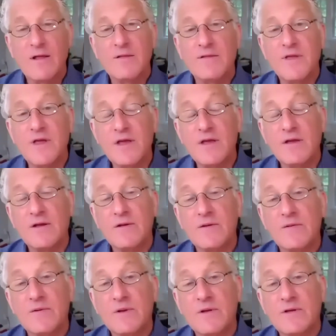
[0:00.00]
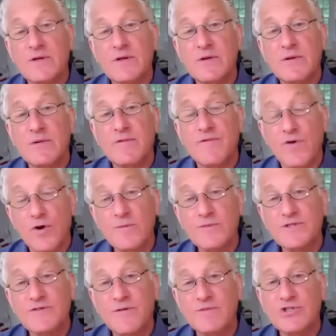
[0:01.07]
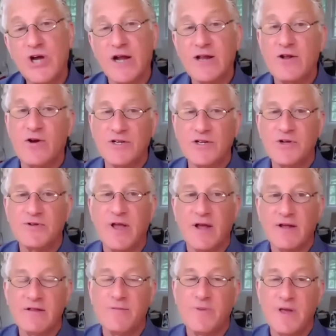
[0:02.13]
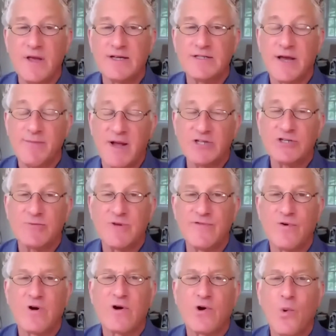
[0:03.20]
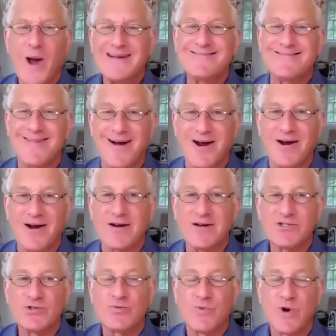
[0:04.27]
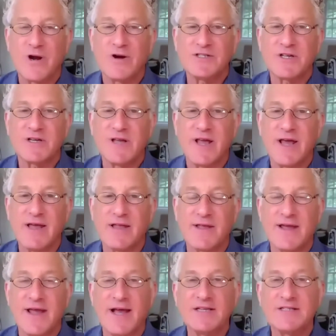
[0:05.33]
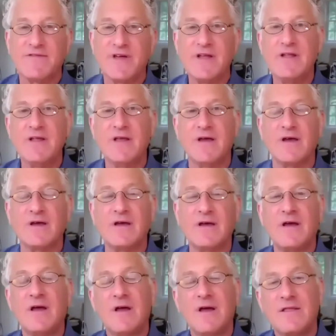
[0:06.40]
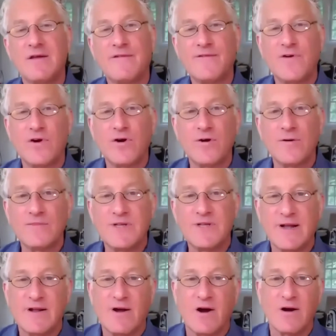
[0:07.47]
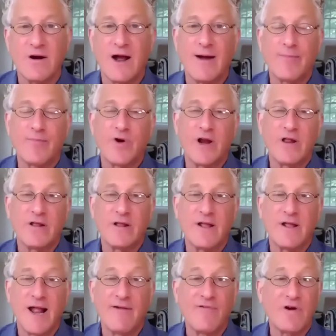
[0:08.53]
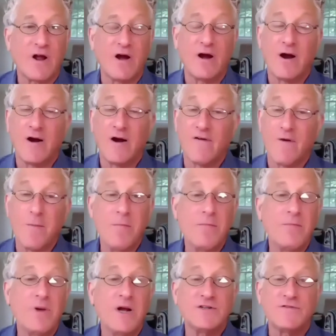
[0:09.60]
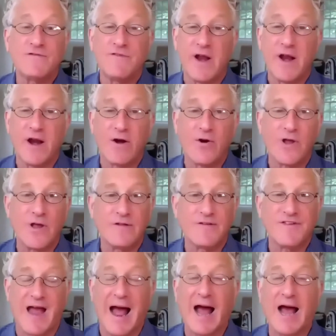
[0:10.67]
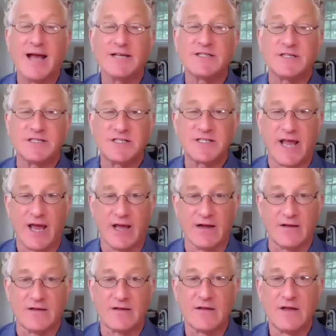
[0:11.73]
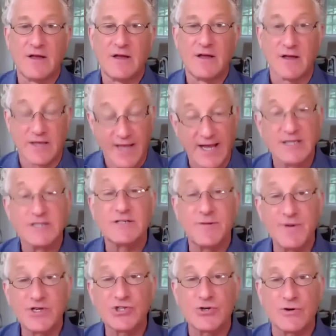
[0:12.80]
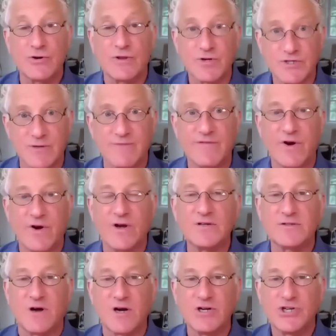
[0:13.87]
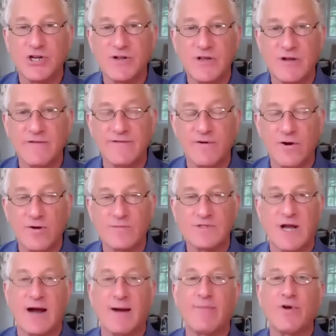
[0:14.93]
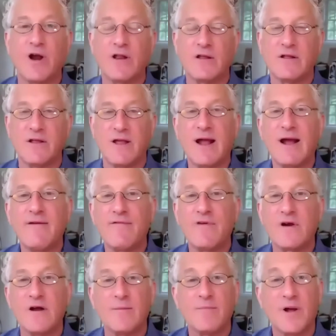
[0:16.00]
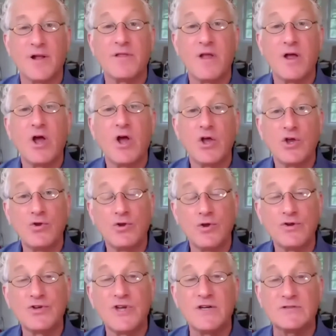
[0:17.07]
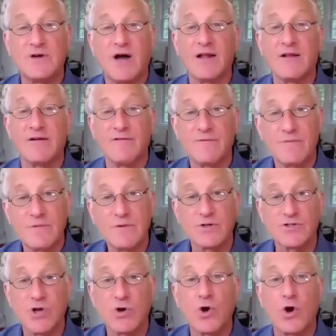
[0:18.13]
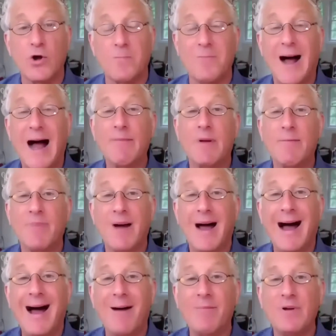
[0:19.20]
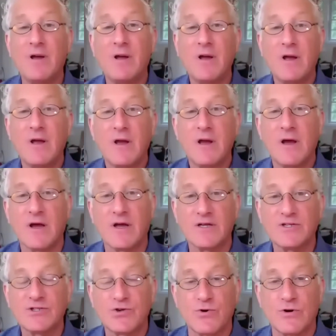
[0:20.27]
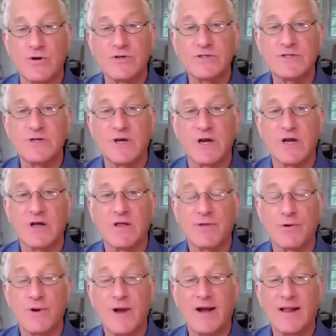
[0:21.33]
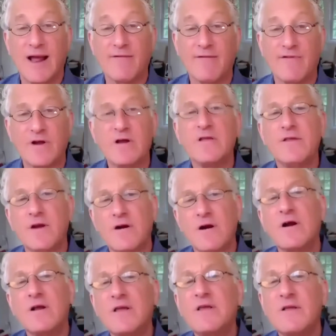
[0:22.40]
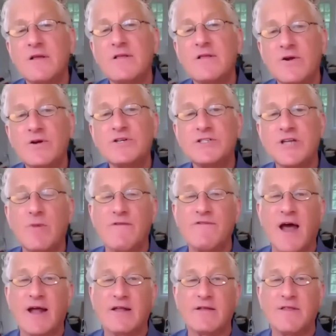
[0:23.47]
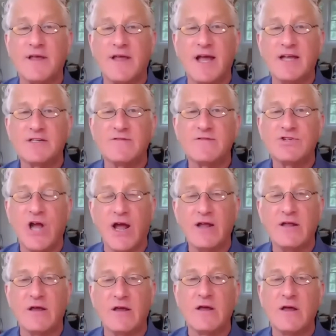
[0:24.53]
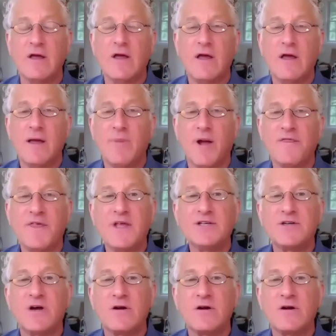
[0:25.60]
The firms from China also tend to be, as I mentioned before, quite large, whereas in the case of India, the firms that are operating in Africa are a much varied size and scale. Yes, to be sure, there are some very large Indian firms operating in Africa, but you do see a lot of so-called mom and pop stores throughout Africa. There are some of that in the case of China, but these